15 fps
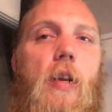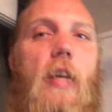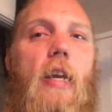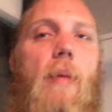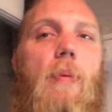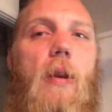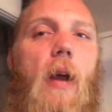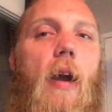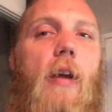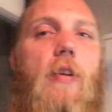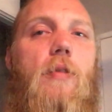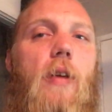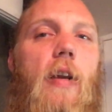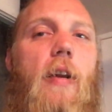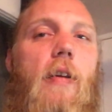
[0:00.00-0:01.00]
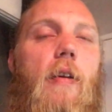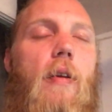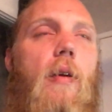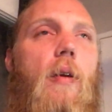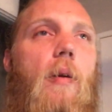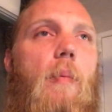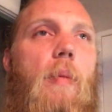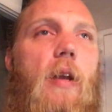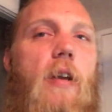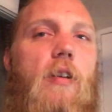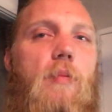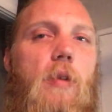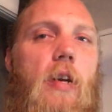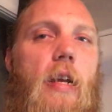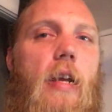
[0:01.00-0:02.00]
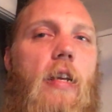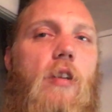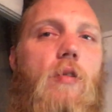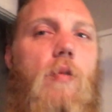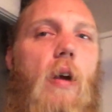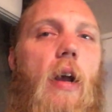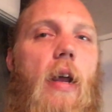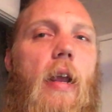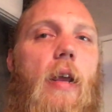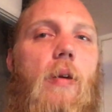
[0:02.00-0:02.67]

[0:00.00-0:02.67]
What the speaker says: want to keep it hydrated because when it gets dry,